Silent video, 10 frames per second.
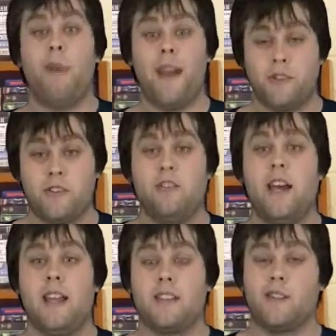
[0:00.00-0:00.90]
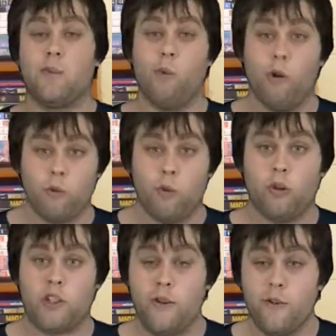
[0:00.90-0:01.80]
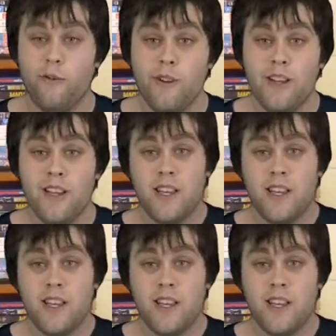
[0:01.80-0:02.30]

magical answer to World War II,